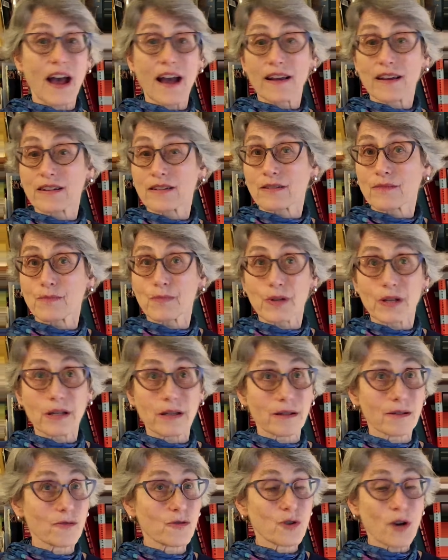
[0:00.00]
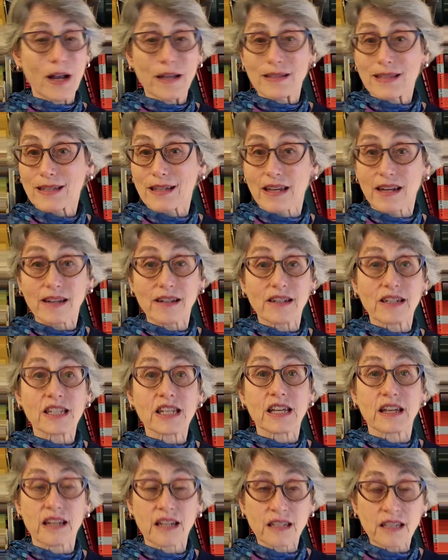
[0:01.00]
that can be translated into
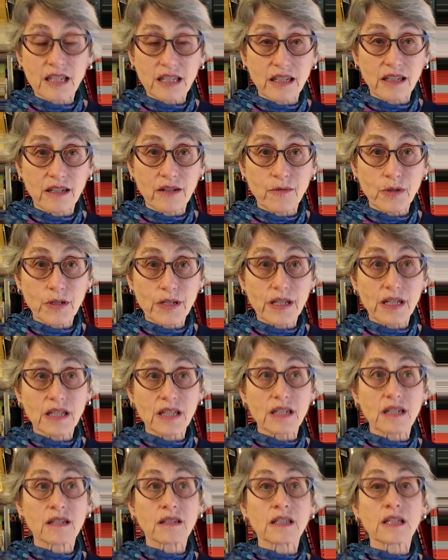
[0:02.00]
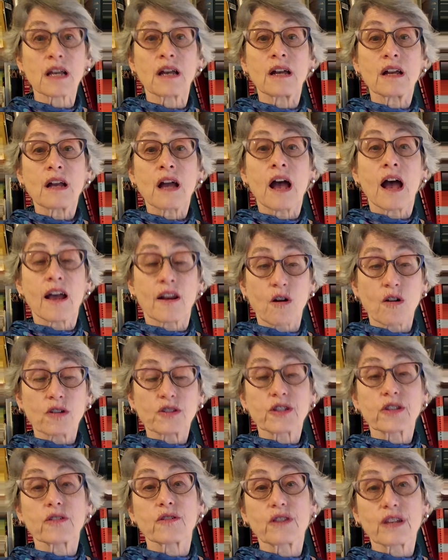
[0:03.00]
insulin resistance and
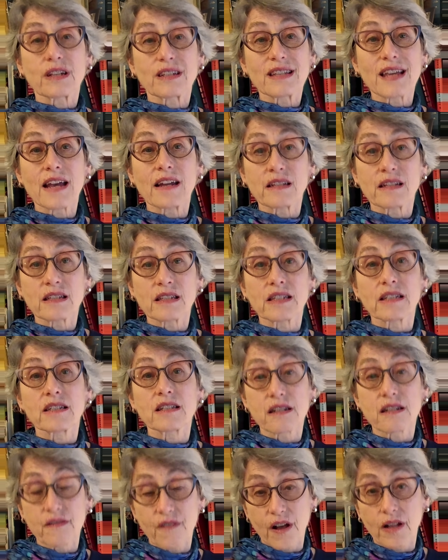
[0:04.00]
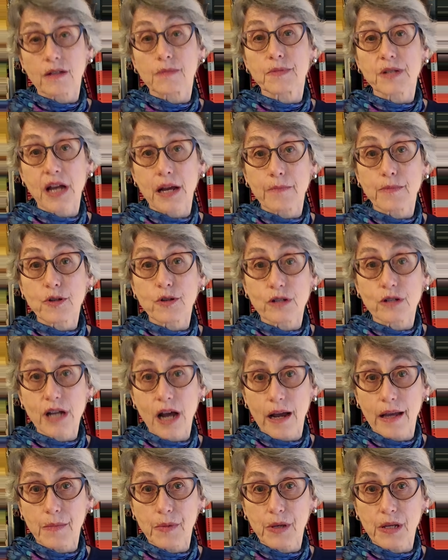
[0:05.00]
also the tendency to develop type two
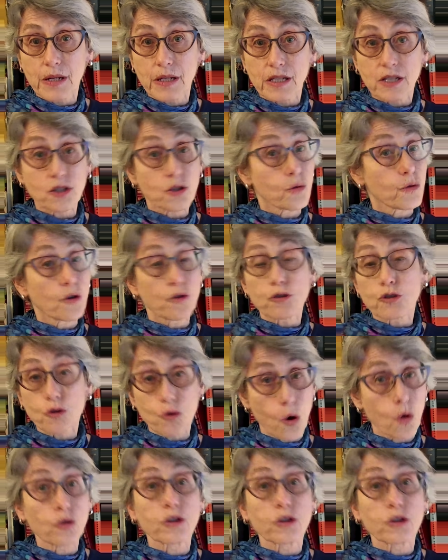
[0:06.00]
diabetes. So those are